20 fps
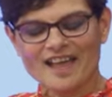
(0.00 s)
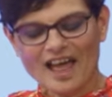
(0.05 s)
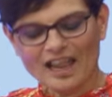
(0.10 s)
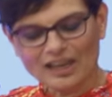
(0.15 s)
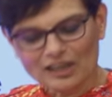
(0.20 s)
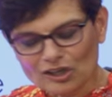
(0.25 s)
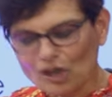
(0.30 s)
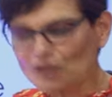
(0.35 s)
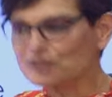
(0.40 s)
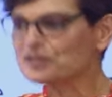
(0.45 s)
a
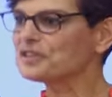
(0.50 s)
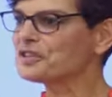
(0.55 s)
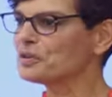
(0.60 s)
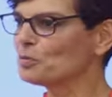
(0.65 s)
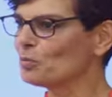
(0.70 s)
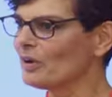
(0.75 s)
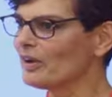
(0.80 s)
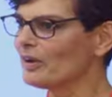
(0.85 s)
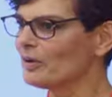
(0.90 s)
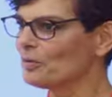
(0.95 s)
lot of the
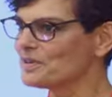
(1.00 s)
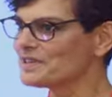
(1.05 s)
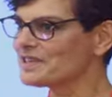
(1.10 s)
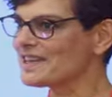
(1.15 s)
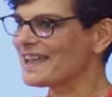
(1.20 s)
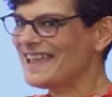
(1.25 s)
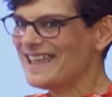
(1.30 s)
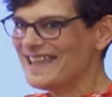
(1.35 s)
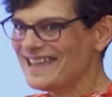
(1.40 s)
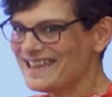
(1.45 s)
work was
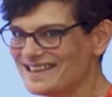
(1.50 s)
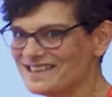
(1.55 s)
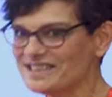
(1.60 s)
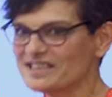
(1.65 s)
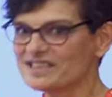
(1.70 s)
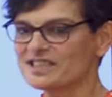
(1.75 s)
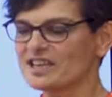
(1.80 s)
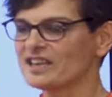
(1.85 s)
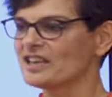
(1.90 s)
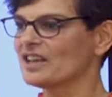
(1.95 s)

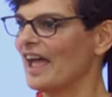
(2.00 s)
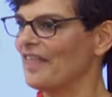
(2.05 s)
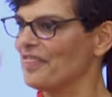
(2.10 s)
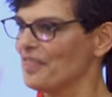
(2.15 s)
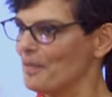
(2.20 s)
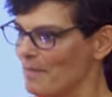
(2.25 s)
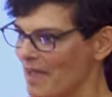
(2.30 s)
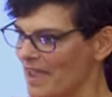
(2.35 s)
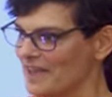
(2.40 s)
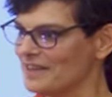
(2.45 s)
his
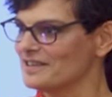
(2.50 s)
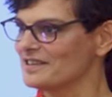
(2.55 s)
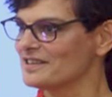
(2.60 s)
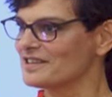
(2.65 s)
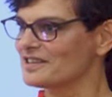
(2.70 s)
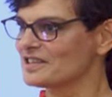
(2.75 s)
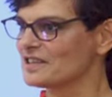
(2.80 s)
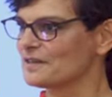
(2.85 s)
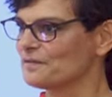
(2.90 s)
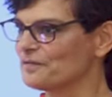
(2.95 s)
and the
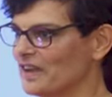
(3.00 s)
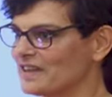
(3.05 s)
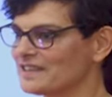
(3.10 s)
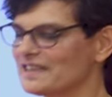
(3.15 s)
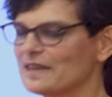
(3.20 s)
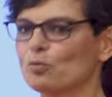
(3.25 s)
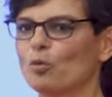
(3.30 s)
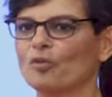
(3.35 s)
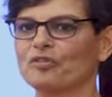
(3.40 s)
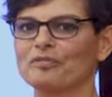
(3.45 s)
men's to
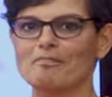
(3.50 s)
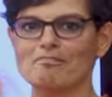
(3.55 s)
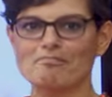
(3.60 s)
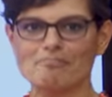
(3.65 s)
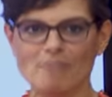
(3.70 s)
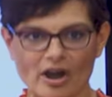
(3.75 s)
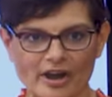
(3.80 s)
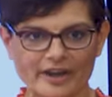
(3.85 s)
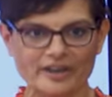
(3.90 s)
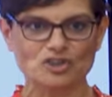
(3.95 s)
fix. It wasn't
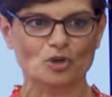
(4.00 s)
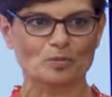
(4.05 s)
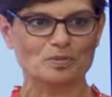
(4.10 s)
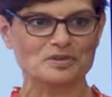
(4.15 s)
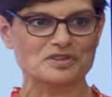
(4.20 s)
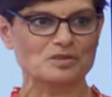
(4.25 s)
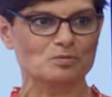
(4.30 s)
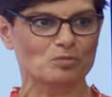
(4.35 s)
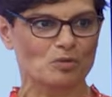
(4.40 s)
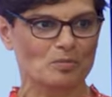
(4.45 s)
my job
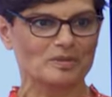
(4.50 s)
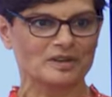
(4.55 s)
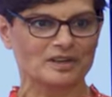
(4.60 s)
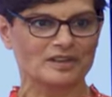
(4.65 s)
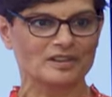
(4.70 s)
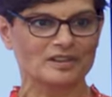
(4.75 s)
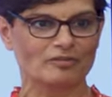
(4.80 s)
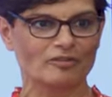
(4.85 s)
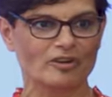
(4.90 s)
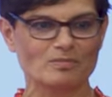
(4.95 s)
as the woman
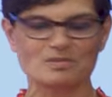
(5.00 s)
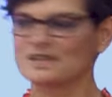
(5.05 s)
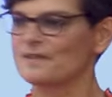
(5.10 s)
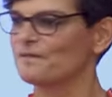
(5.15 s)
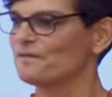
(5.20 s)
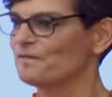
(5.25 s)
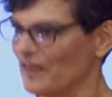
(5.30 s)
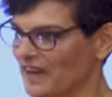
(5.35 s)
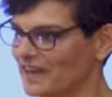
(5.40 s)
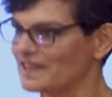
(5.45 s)
in the room to
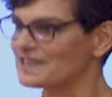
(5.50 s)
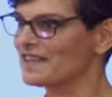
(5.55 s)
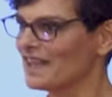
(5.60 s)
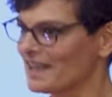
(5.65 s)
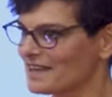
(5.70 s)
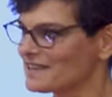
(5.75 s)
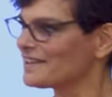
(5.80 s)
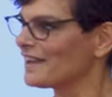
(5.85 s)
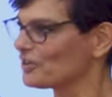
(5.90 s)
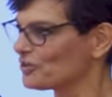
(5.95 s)
fix
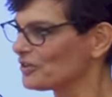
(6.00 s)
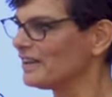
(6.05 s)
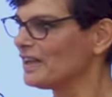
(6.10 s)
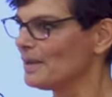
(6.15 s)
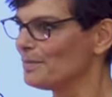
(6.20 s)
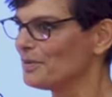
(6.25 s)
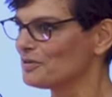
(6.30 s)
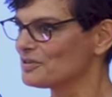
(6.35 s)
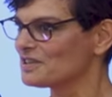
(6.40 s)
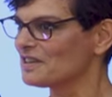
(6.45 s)
their sexually
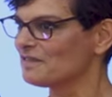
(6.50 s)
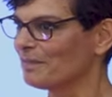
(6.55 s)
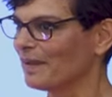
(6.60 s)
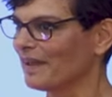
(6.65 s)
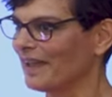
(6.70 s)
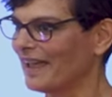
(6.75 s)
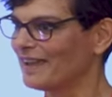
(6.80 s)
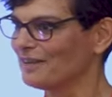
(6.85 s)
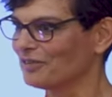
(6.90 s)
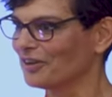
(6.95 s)
abusive
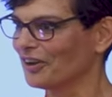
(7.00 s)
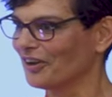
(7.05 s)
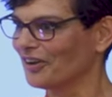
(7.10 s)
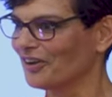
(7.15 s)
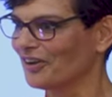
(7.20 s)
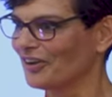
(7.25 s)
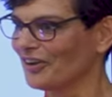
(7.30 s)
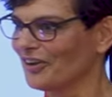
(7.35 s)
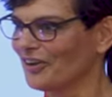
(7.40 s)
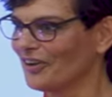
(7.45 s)
behaviour.
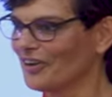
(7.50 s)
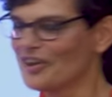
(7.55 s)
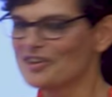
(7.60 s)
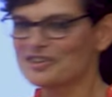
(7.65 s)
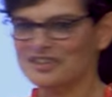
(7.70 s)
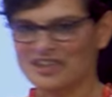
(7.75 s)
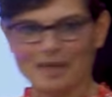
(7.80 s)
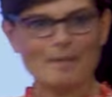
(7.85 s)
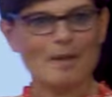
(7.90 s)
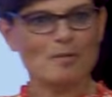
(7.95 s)

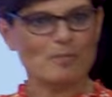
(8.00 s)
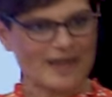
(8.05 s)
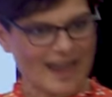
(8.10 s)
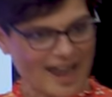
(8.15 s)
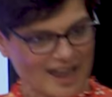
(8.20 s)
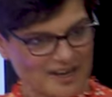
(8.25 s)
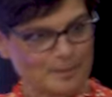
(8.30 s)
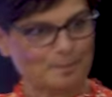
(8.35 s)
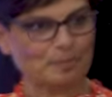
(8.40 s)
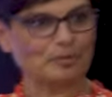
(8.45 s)
So that meant we
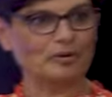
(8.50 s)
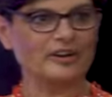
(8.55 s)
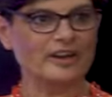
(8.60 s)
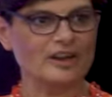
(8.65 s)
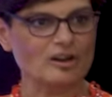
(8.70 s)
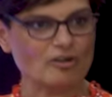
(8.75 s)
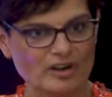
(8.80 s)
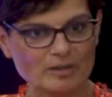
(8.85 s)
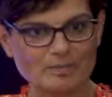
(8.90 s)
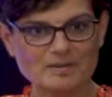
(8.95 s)
had a
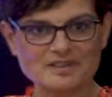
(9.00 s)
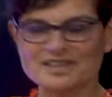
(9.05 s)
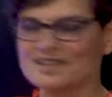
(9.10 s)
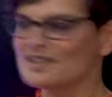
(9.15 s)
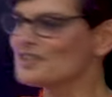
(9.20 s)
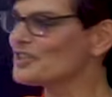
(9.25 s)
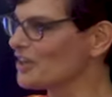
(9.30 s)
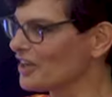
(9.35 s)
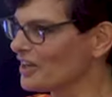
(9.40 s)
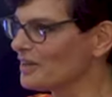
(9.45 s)
pre-agreement in
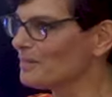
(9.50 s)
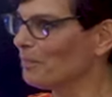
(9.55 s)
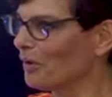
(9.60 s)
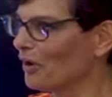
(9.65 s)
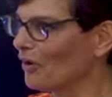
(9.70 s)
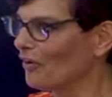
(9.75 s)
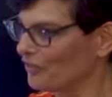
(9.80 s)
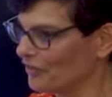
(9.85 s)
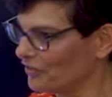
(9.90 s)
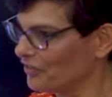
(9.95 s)
certain
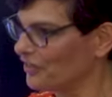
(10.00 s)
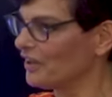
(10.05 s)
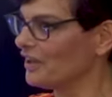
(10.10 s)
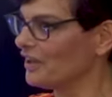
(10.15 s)
parts of